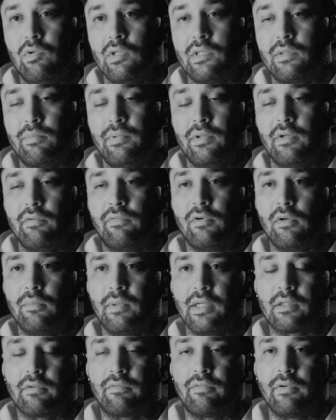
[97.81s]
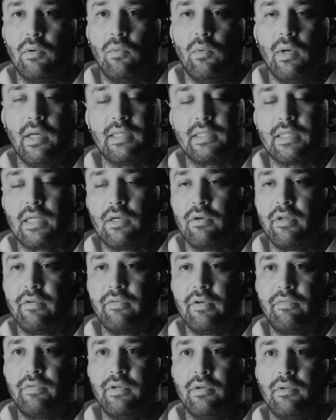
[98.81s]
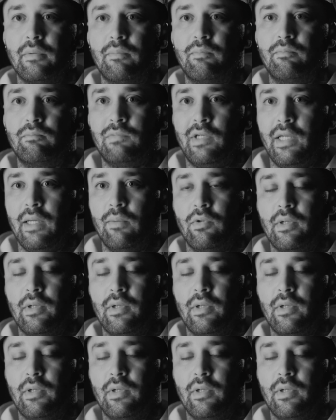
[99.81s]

what's beautiful about the front way is I don't even feel the cable